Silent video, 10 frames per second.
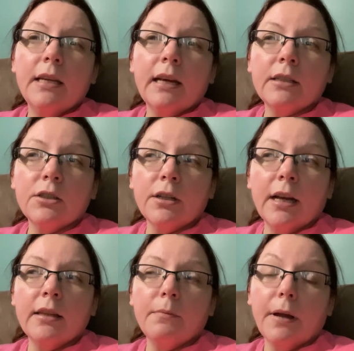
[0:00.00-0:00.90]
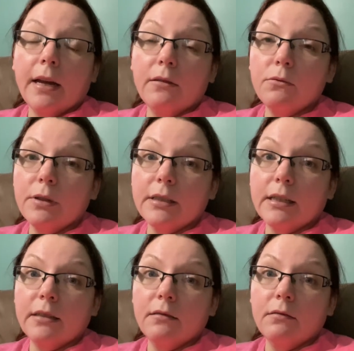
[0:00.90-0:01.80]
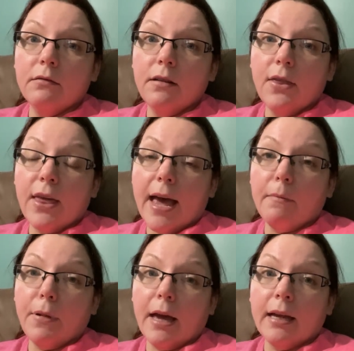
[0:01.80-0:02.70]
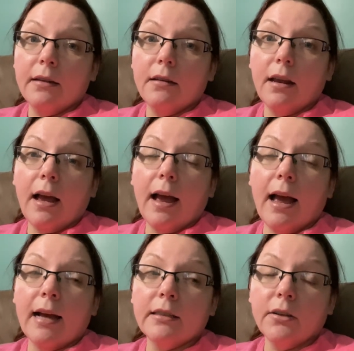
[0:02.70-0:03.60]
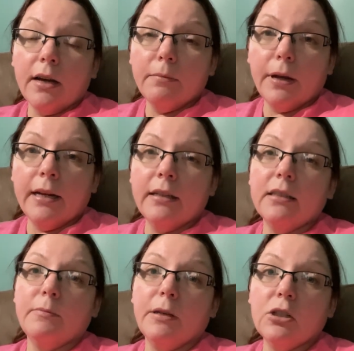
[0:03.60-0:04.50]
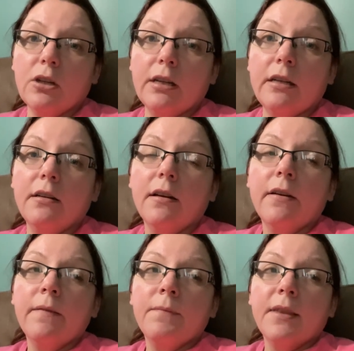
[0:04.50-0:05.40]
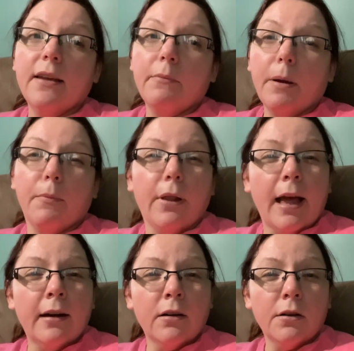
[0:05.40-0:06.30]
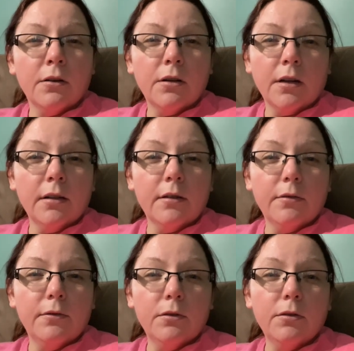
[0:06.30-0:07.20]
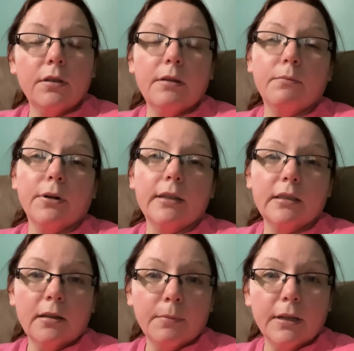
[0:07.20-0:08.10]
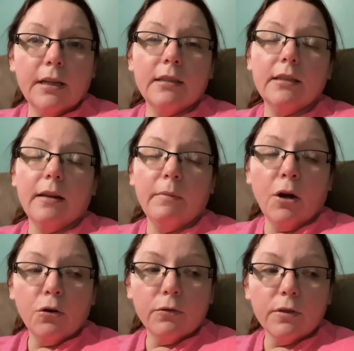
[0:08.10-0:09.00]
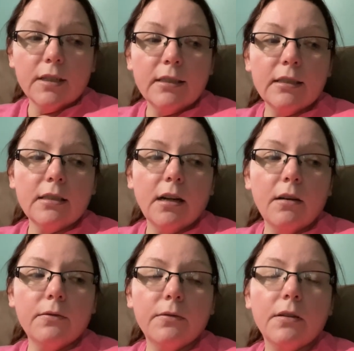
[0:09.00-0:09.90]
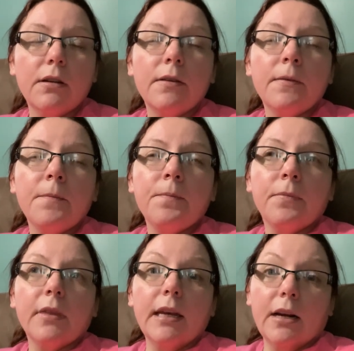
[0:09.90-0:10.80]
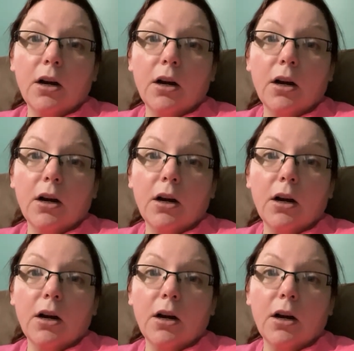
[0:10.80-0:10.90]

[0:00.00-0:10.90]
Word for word: Yesterday, the pain wasn't that bad. I still had pain, especially if my bladder got a little full and pressed up against like my ovaries and stuff. It